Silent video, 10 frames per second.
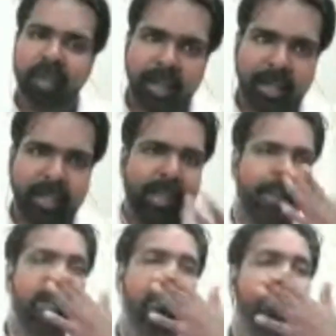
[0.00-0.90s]
And
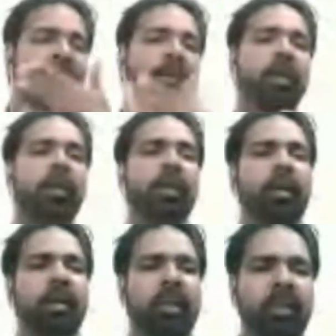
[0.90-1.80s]
again,
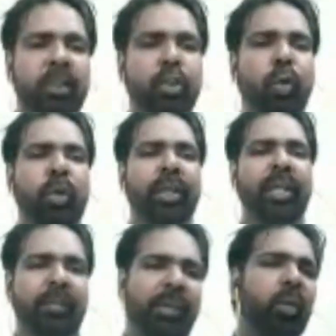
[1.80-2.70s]
the story,
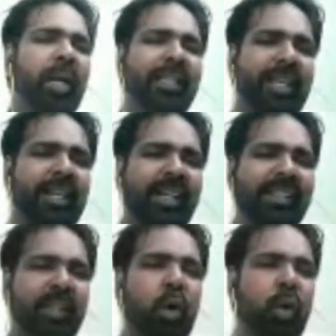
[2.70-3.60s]
even though I said
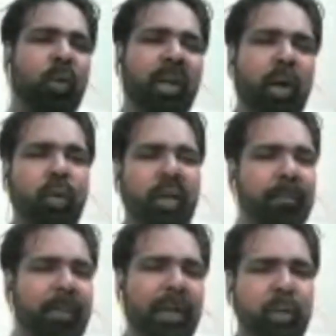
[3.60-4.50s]
it's an odd one out
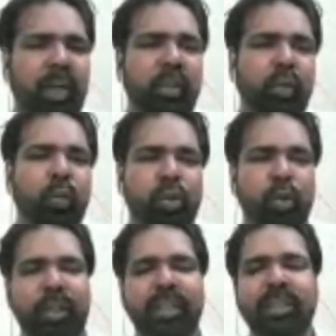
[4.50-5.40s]
compared to the other two
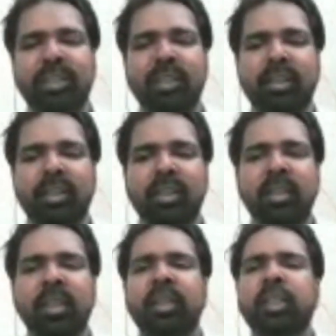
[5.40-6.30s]
stories,
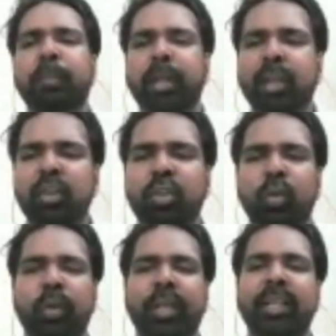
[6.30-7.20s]
this particular
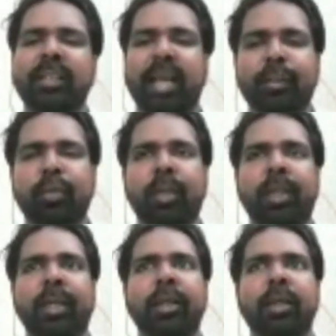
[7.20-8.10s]
story is
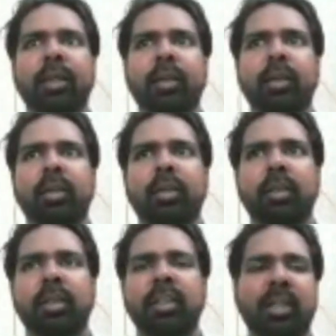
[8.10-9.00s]
actually
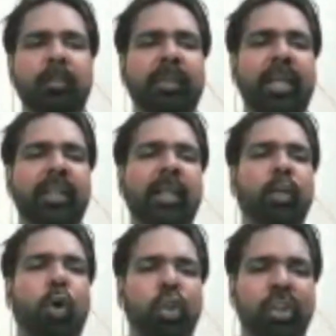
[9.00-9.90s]
something that
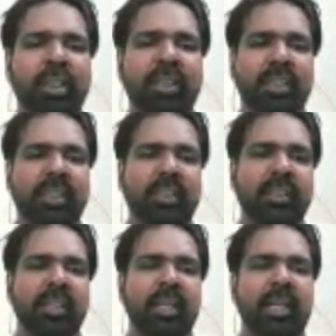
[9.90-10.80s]
cautions us
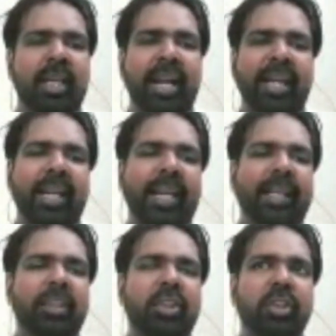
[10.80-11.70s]

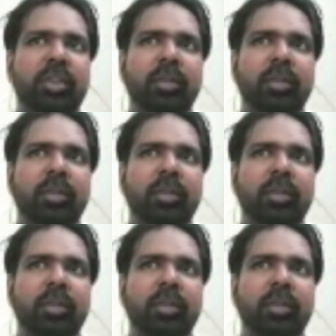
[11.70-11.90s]
against